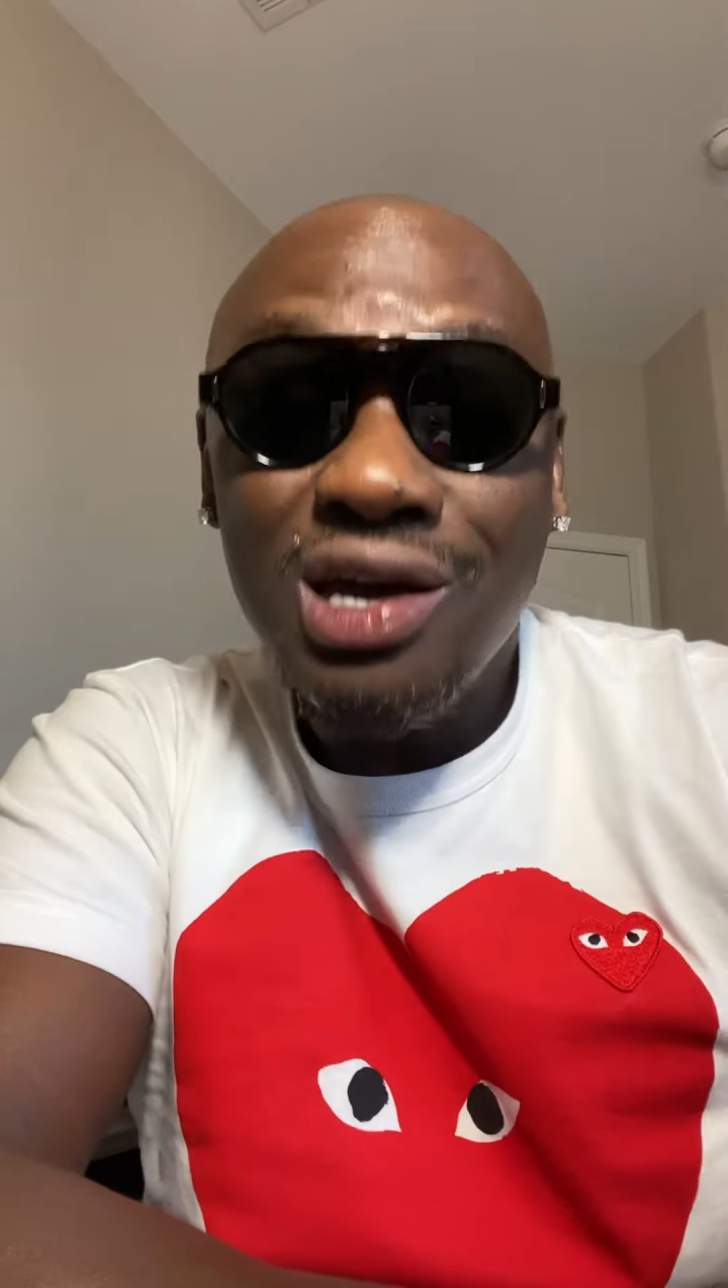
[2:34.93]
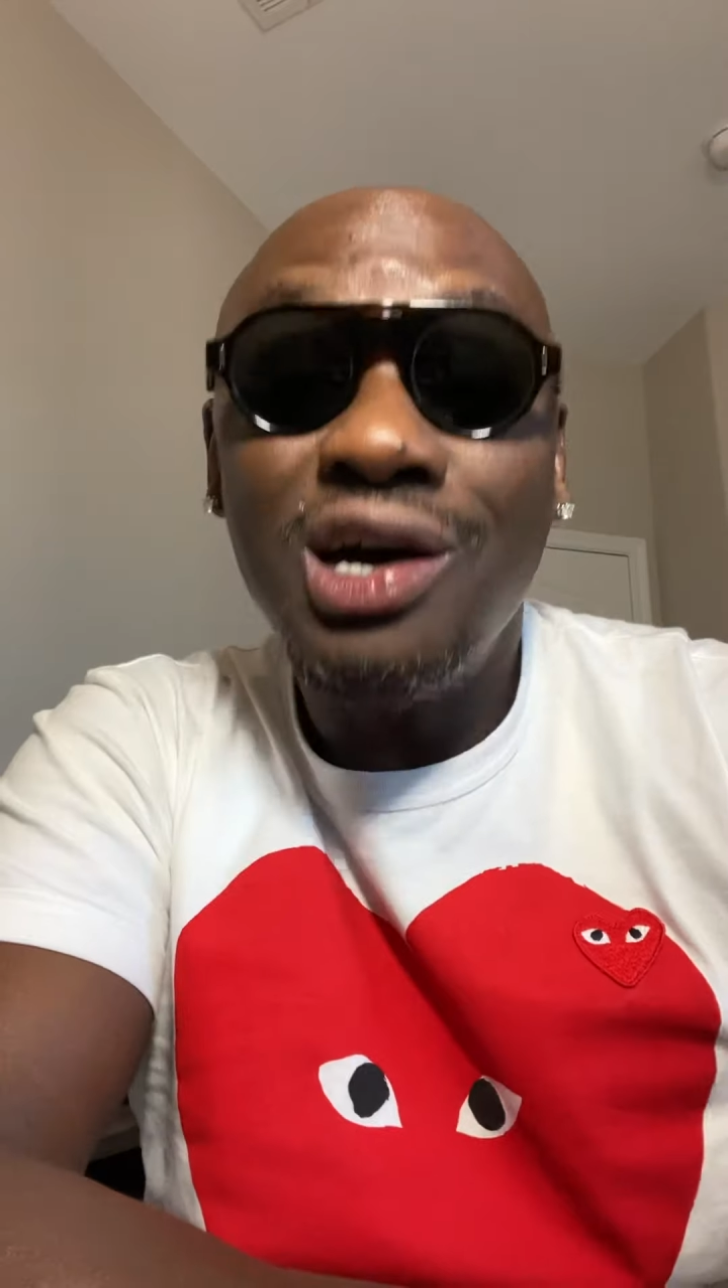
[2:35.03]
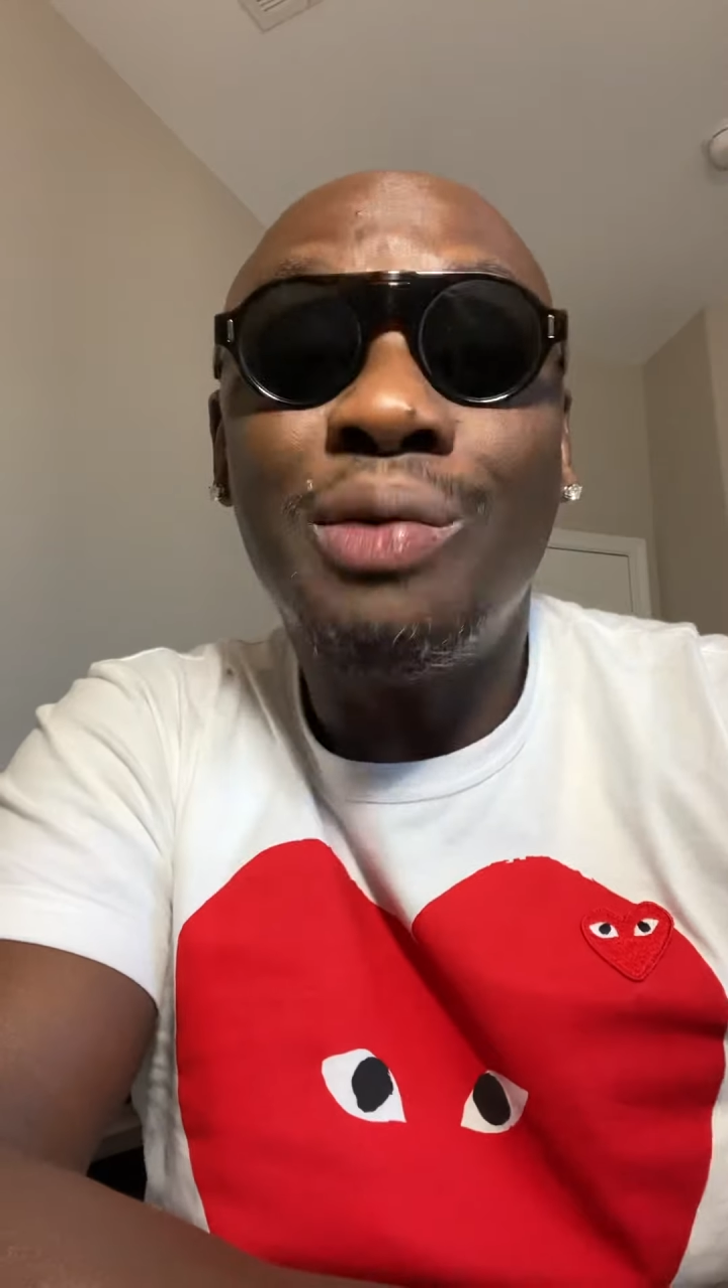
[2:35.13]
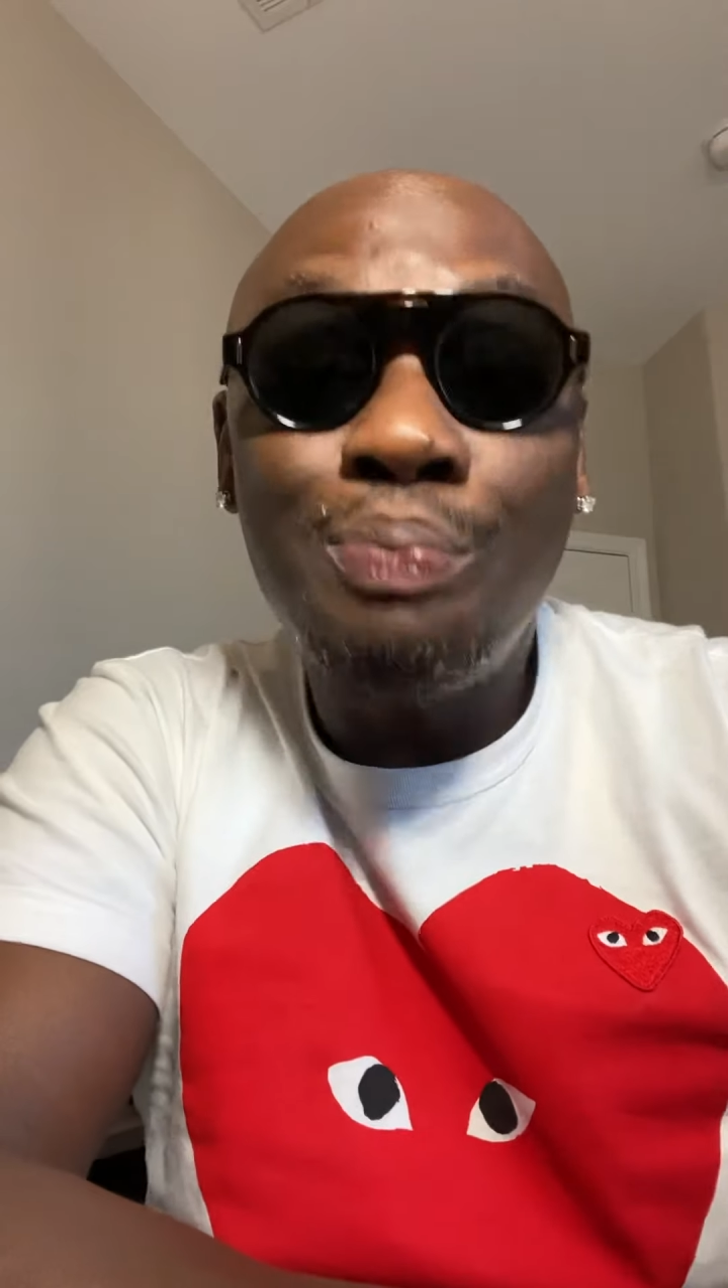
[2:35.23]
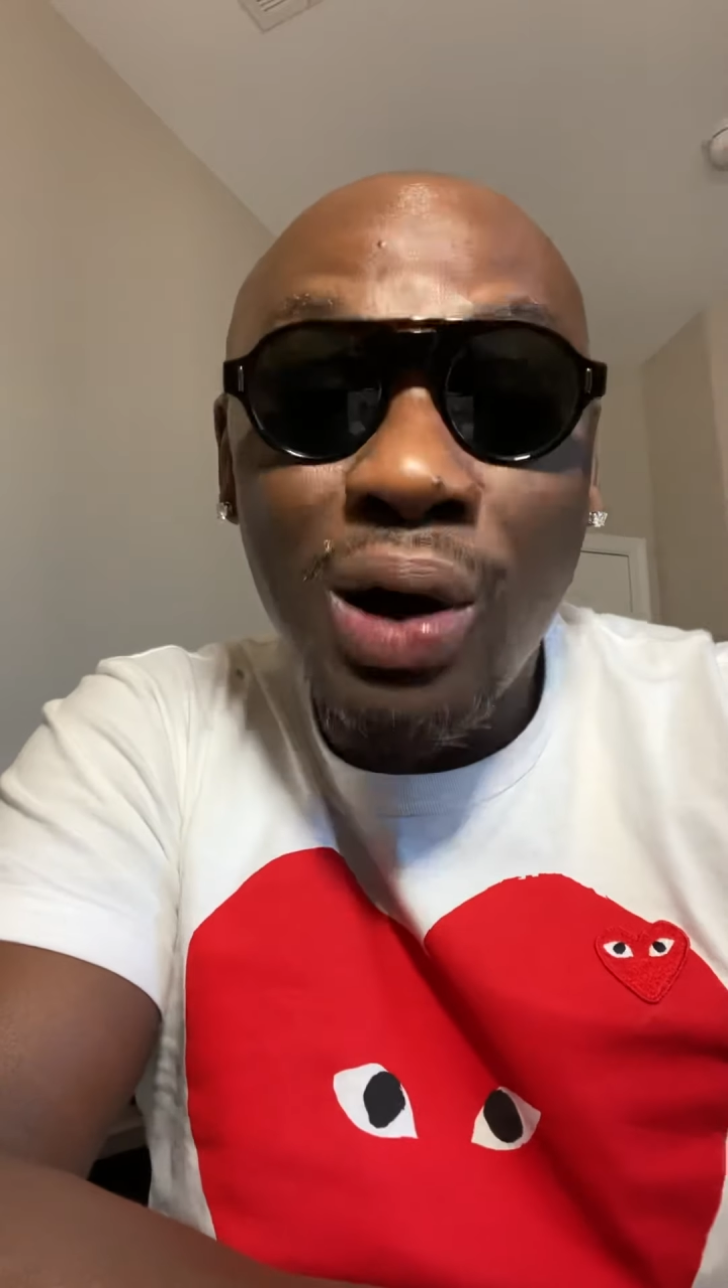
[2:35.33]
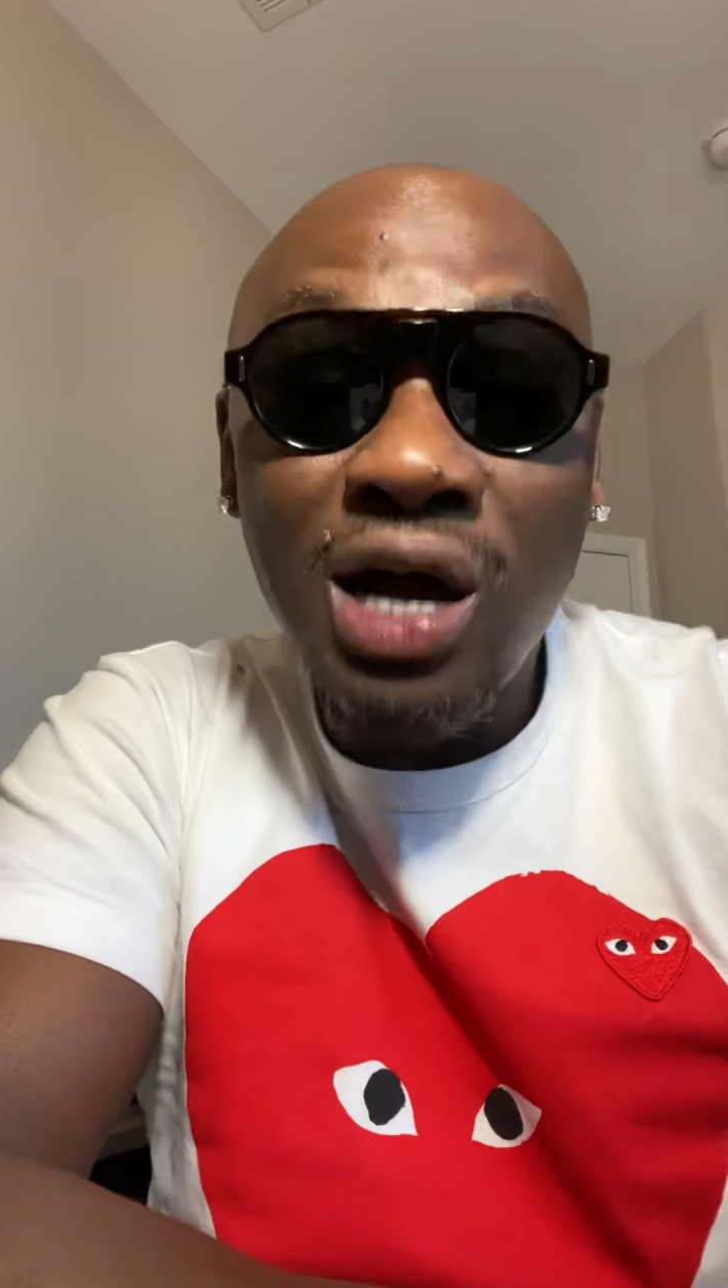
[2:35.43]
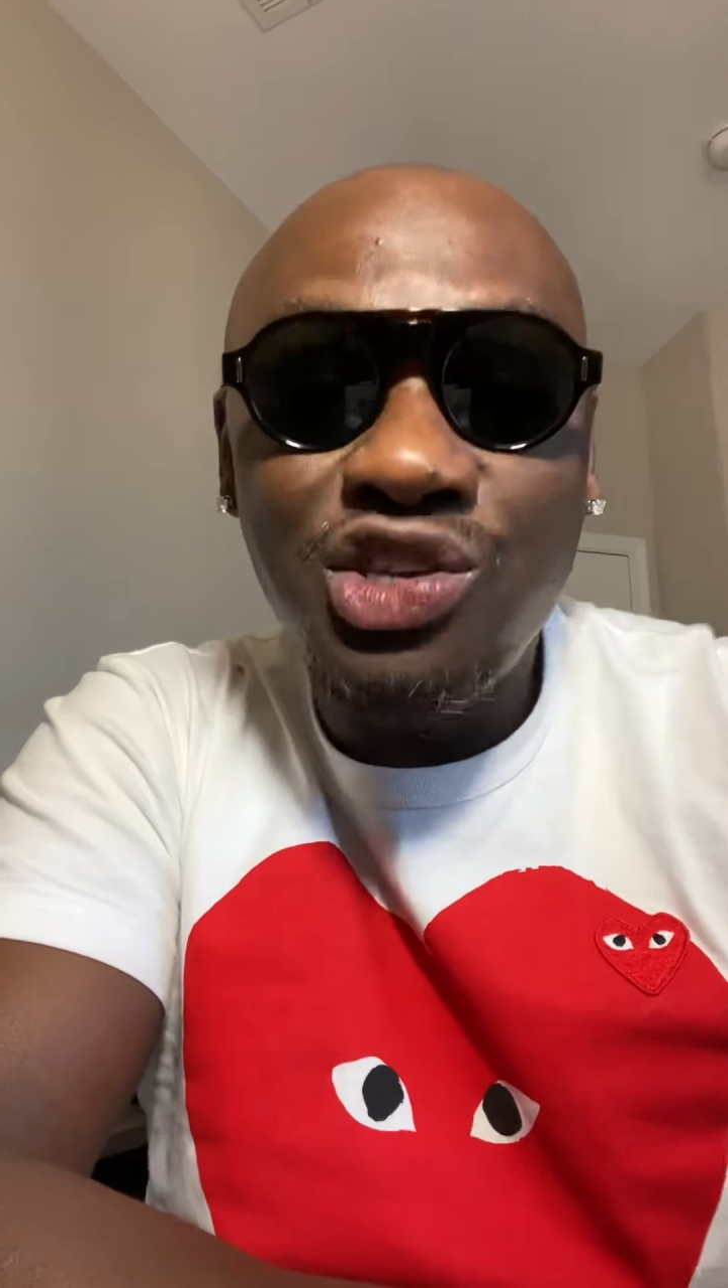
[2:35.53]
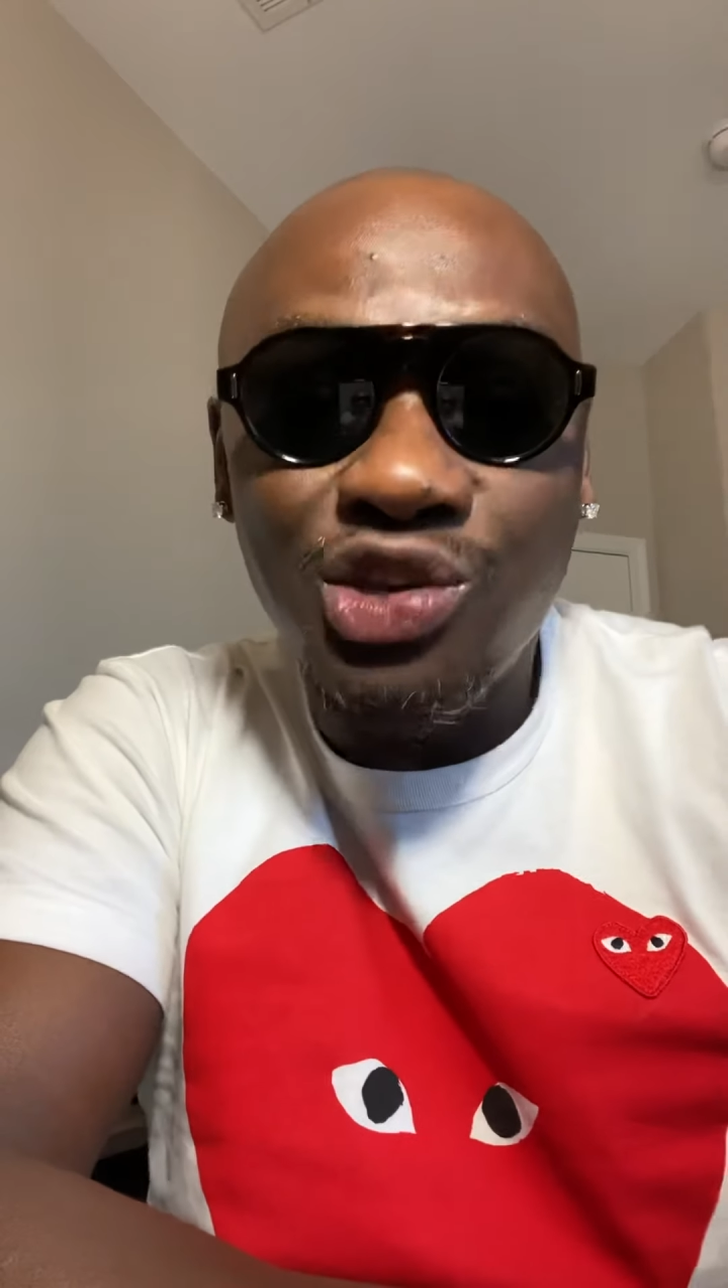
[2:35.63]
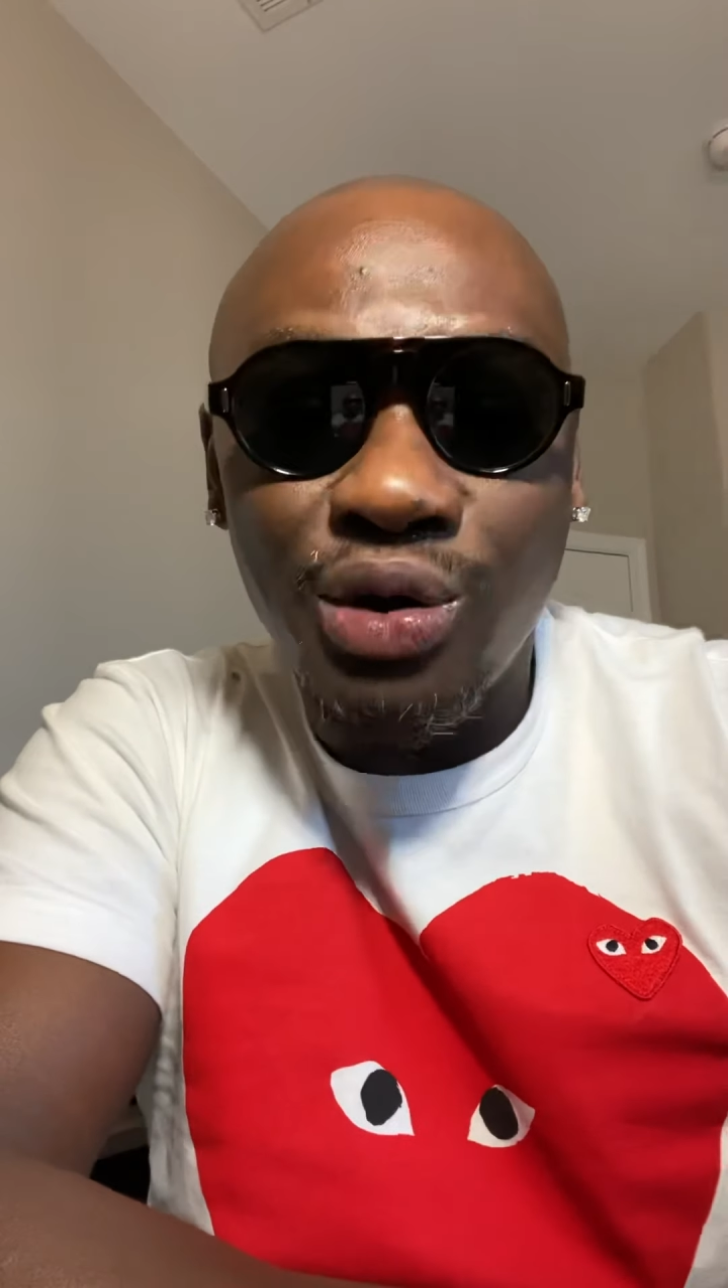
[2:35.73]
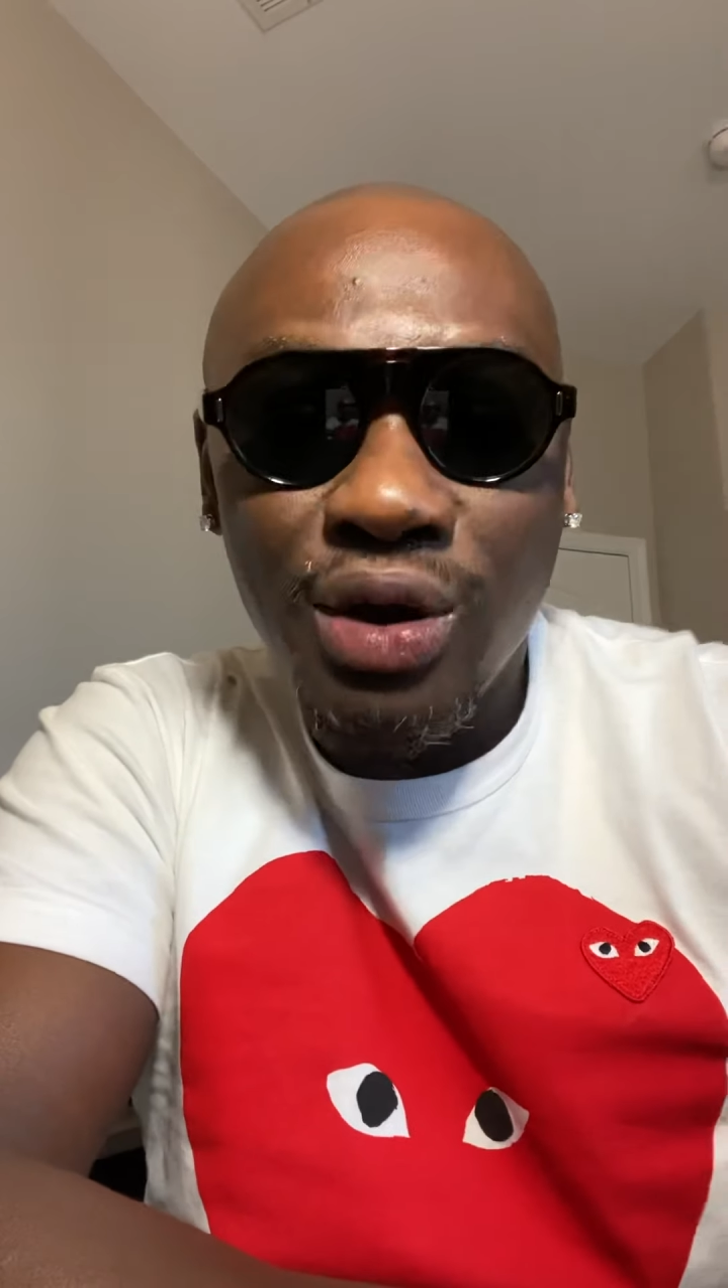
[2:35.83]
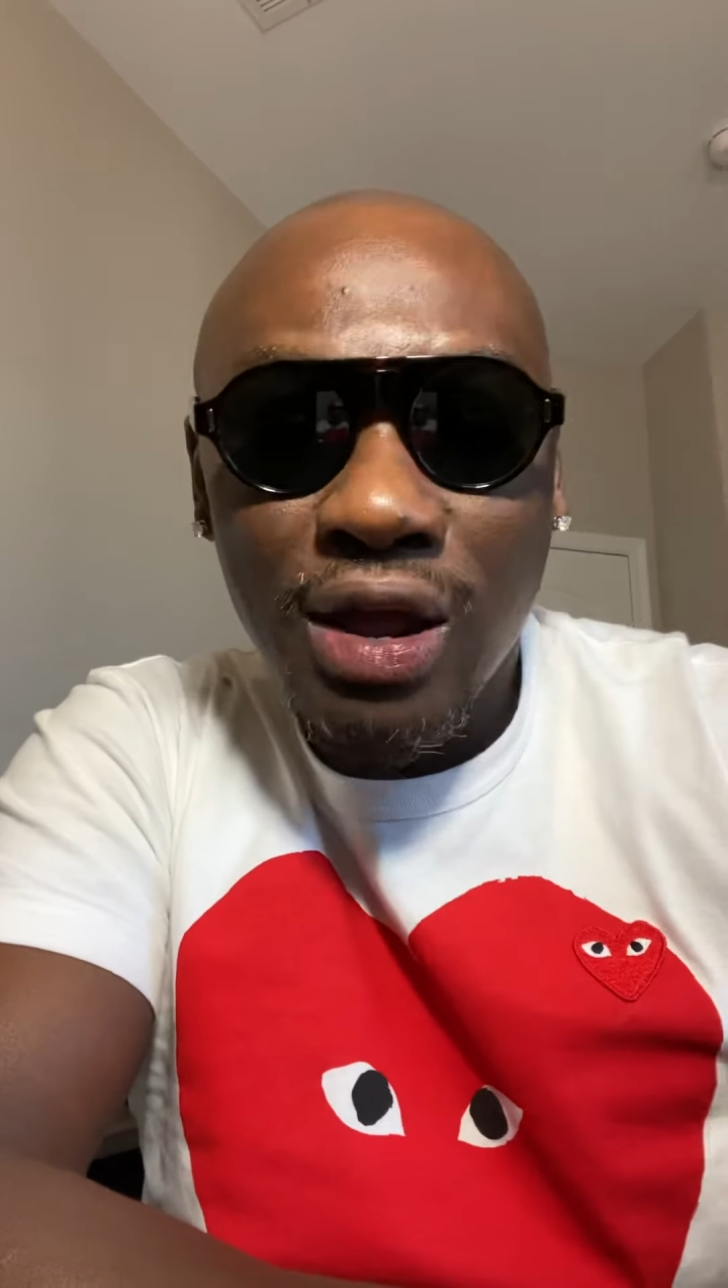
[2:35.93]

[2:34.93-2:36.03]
a puncher.